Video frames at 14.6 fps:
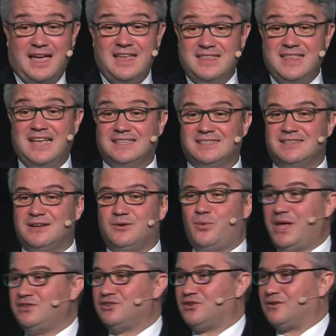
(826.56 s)
that's the
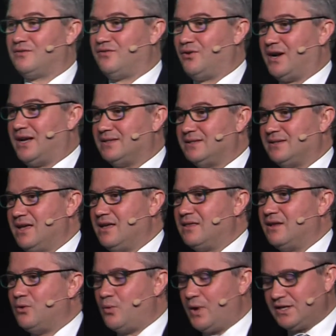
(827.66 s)
question for us. The
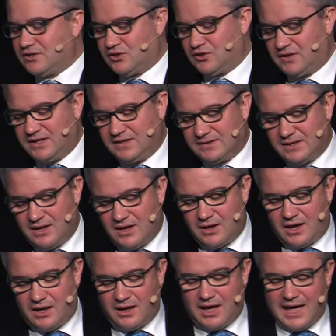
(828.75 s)
question is,
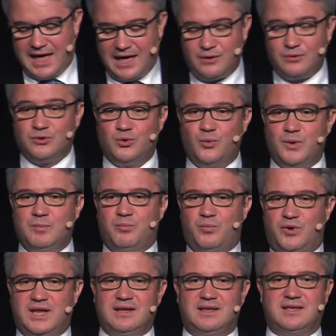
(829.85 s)
how do we
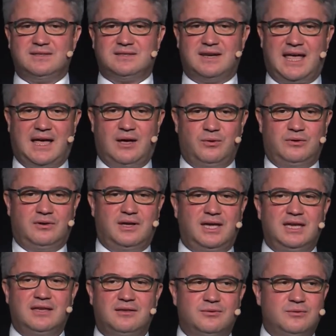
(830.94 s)
bring this now
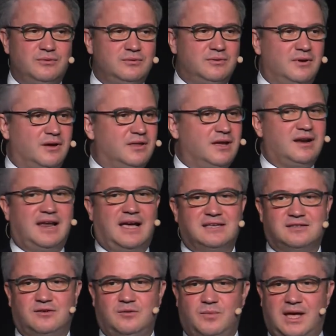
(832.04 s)
into the
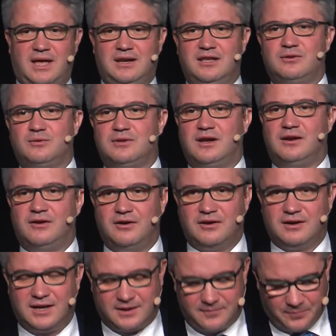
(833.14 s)
classroom and into the
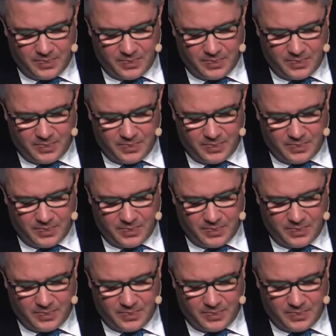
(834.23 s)
learning?